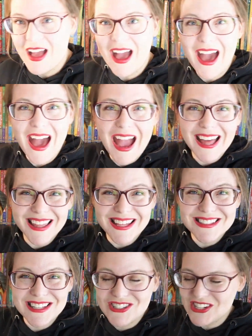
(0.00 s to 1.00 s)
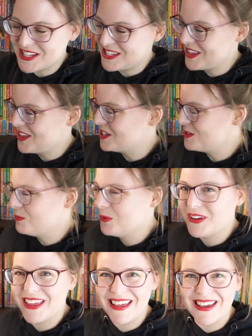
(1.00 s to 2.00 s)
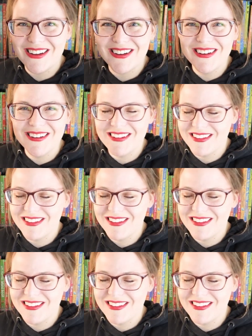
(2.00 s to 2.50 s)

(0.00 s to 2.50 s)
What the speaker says: Highly suggest this book here.